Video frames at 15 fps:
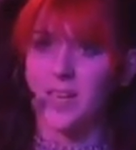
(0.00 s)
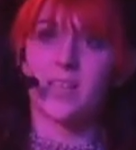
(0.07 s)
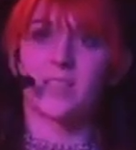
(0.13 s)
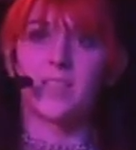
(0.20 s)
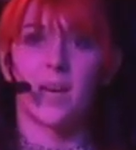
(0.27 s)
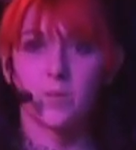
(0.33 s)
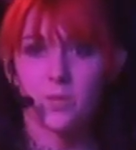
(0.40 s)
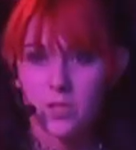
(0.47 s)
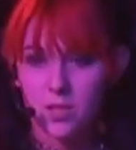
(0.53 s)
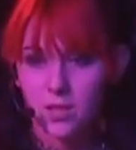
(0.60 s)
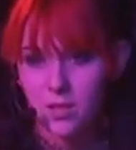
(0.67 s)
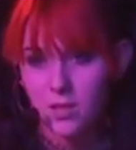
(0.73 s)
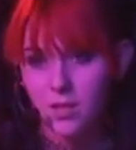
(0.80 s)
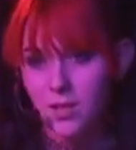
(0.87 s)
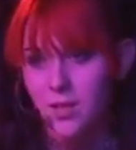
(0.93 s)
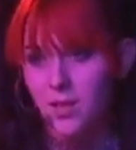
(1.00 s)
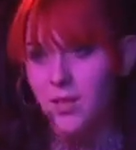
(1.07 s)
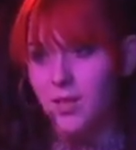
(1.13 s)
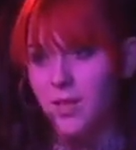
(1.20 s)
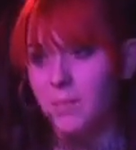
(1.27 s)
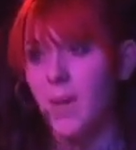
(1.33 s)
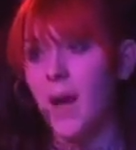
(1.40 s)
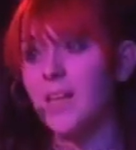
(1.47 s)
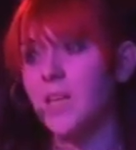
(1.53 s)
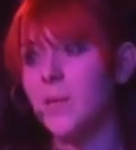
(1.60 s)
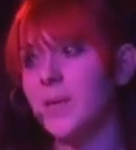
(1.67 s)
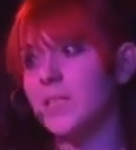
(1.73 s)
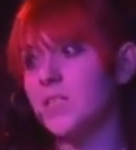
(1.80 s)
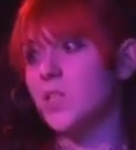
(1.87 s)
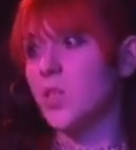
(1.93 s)
It talks about
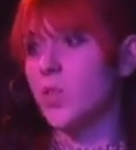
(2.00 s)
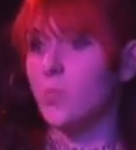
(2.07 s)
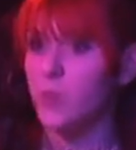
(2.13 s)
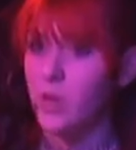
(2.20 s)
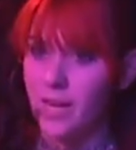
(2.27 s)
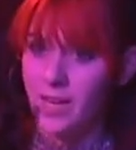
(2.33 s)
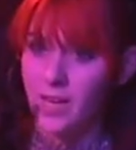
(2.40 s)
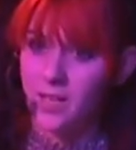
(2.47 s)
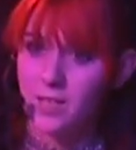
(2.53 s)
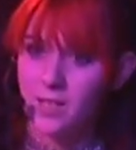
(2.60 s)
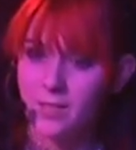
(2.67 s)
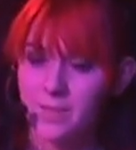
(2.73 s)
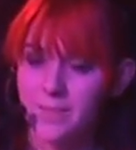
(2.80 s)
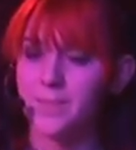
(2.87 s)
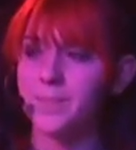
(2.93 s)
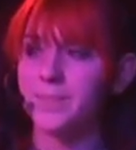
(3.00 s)
how art sees women.